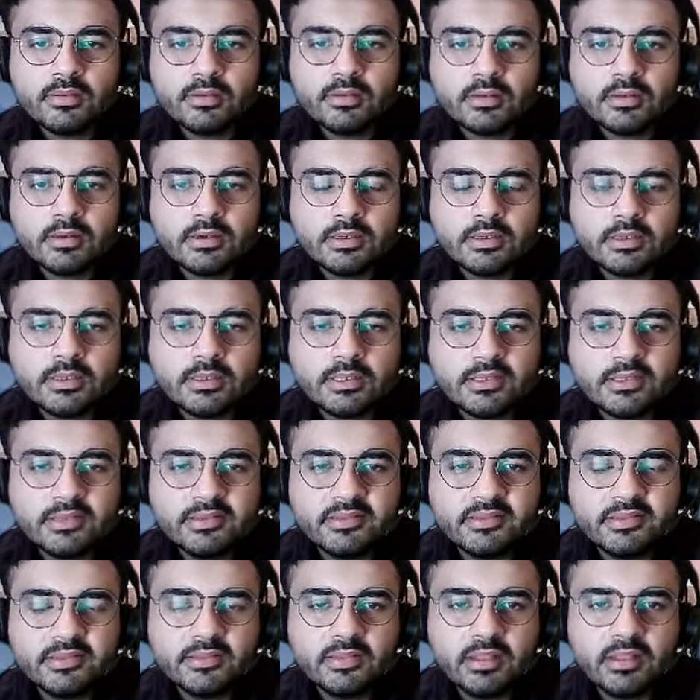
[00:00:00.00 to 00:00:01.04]
Other
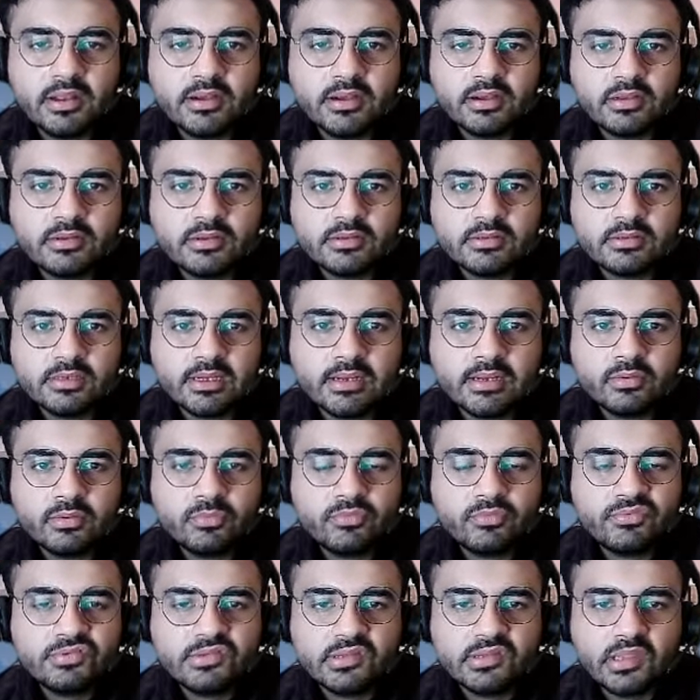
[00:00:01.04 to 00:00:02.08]
than that, I don't
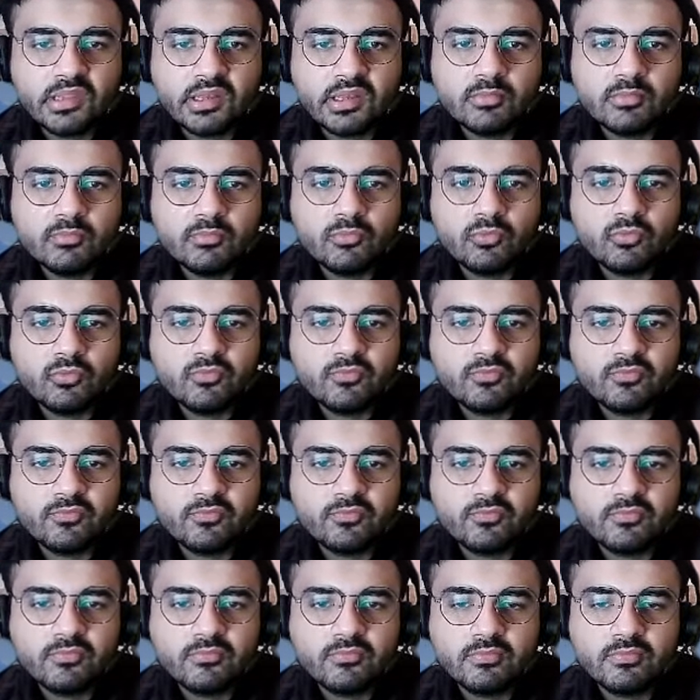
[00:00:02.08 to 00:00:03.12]
see any move
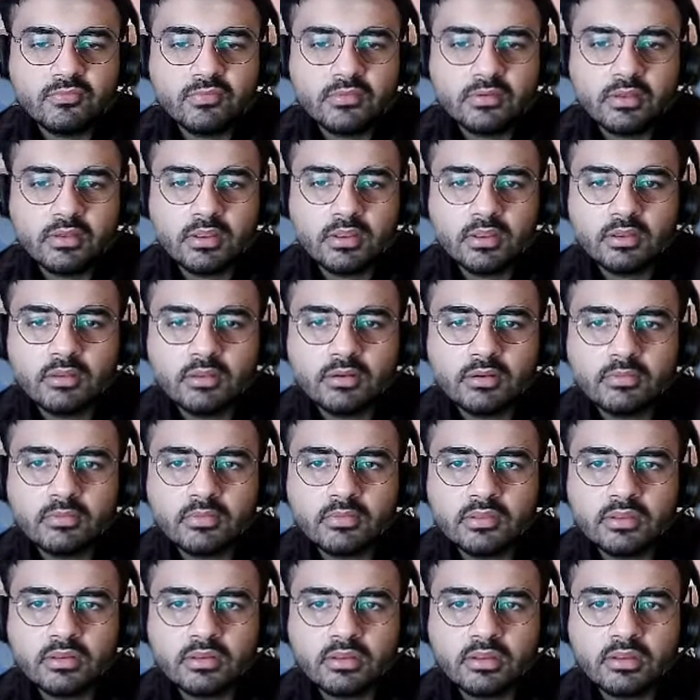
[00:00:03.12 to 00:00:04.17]
here.
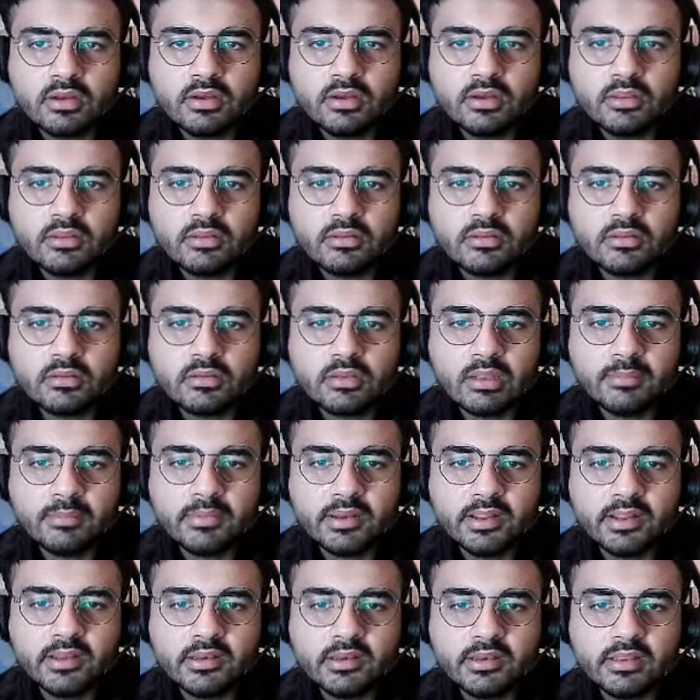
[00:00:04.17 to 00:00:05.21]
This side is, I mean I
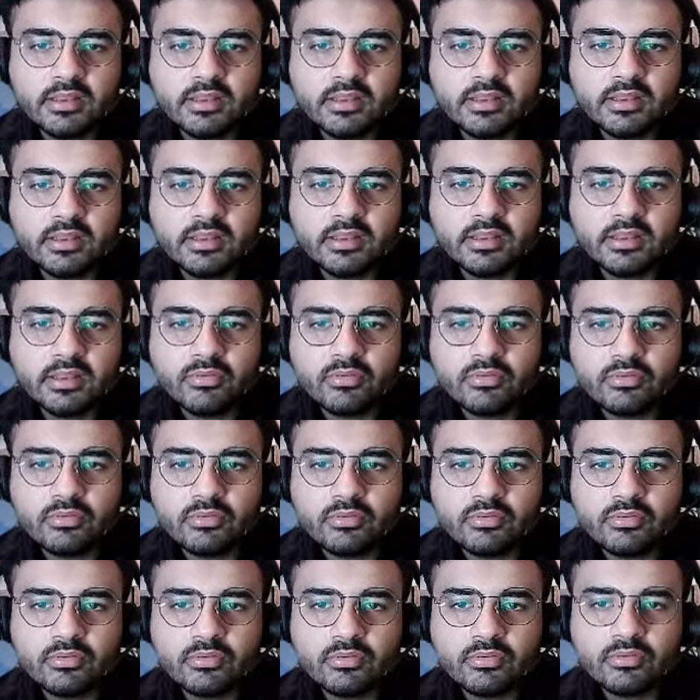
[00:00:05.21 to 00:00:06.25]
can capture on
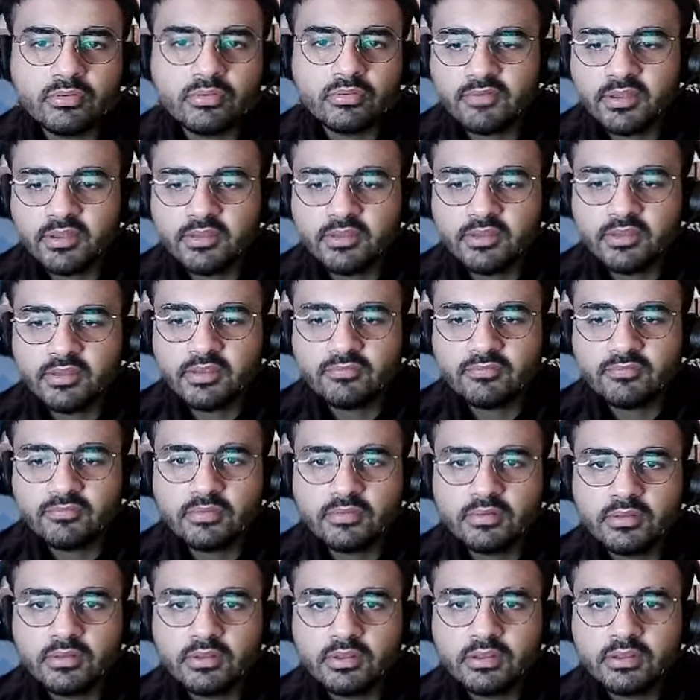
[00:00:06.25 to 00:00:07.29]
c5,
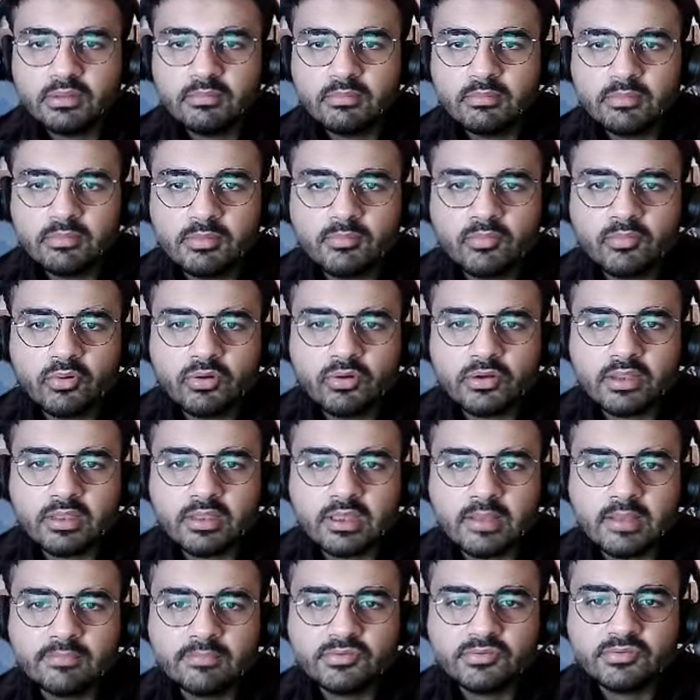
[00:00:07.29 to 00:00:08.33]
but pawn
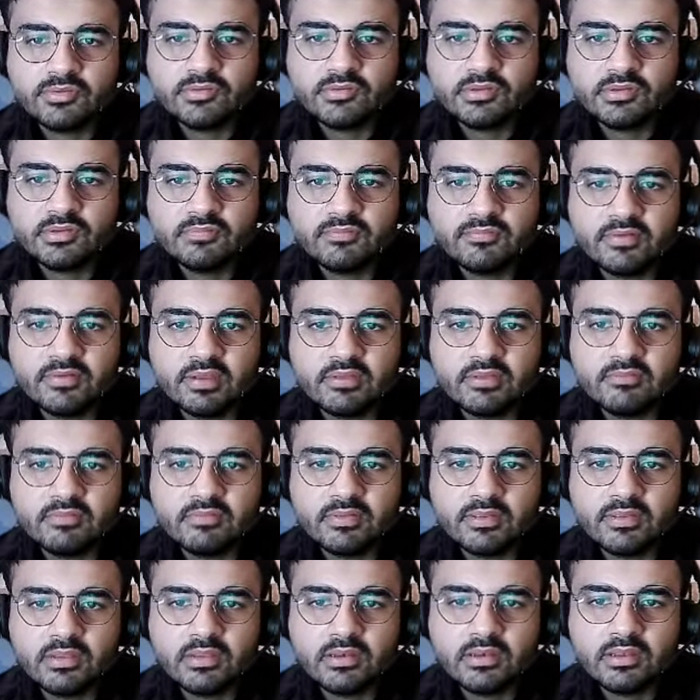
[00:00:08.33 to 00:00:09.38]
captures on c5
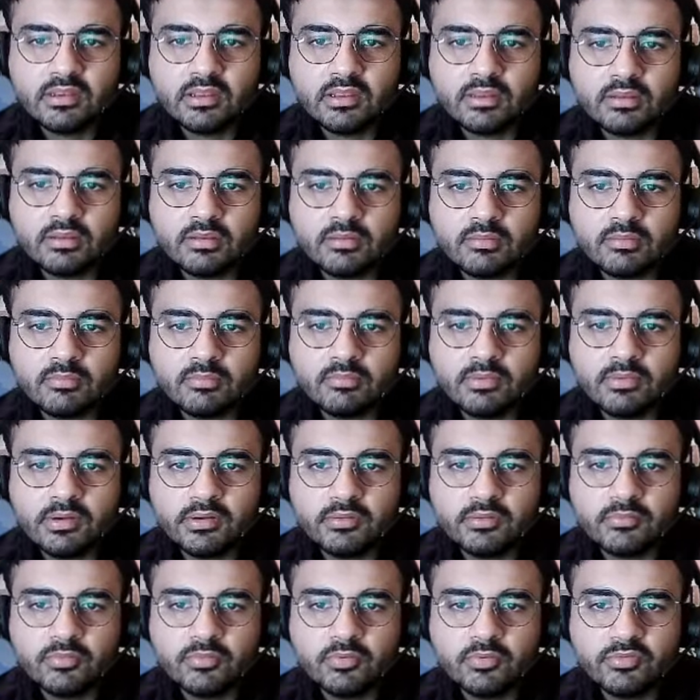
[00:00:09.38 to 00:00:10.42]
and then he has a better
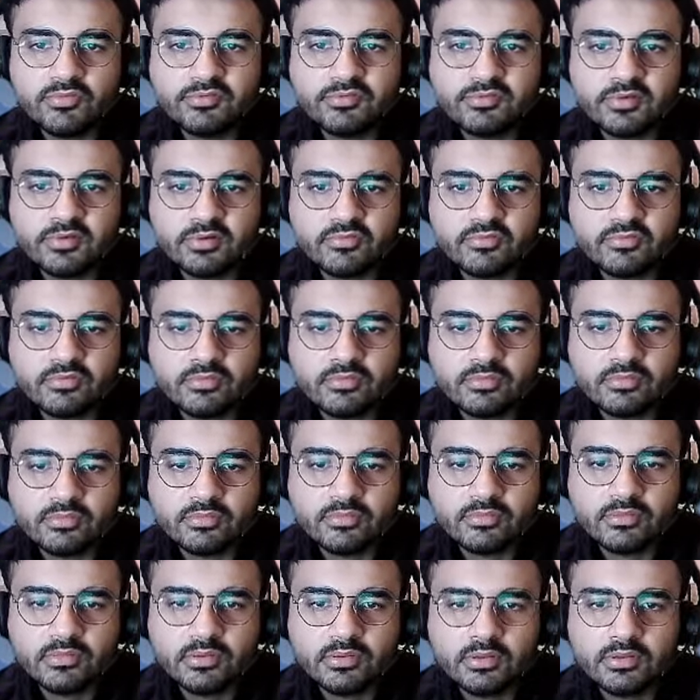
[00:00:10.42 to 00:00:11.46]
pawn structure
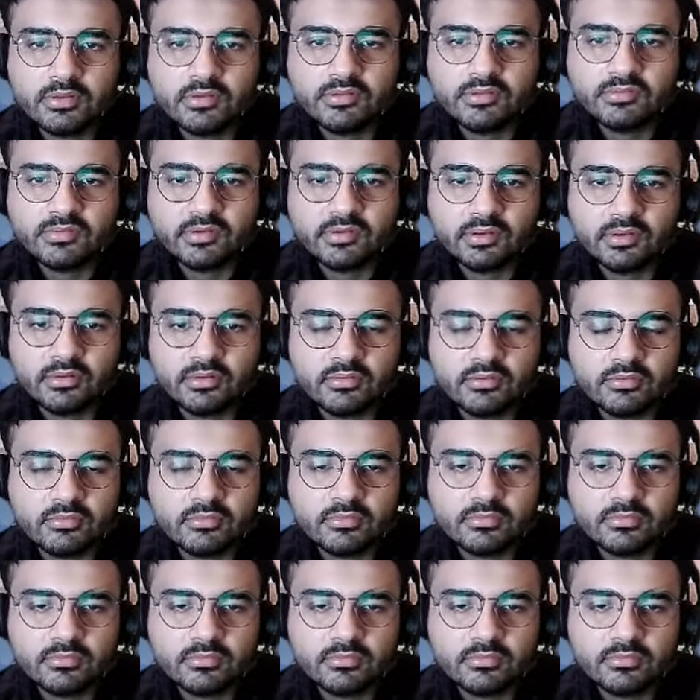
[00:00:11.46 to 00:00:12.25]
in the center.